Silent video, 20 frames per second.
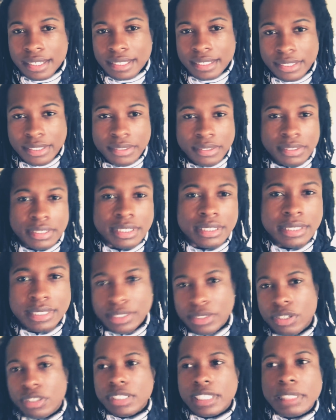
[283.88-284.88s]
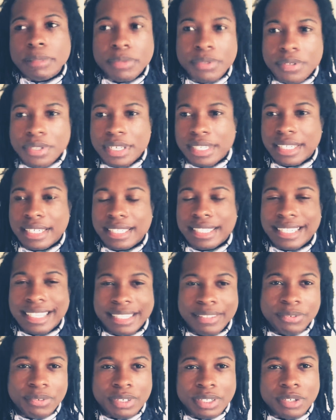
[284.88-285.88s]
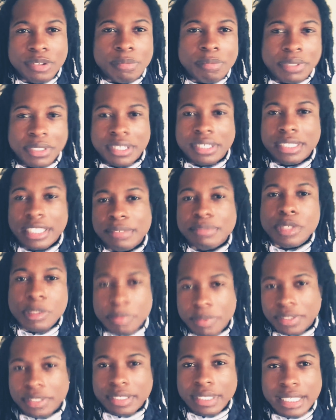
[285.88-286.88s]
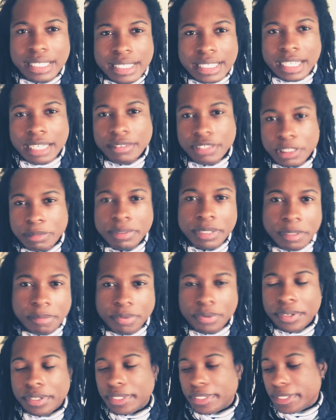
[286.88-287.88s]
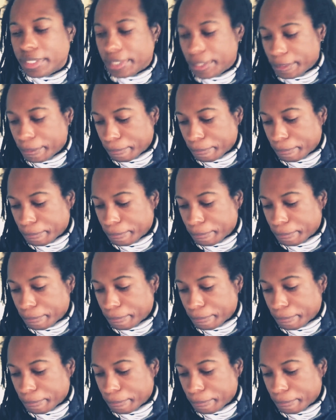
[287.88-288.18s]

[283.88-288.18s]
you know it's all labels and I want to go beyond labels, but I'm just making a point here.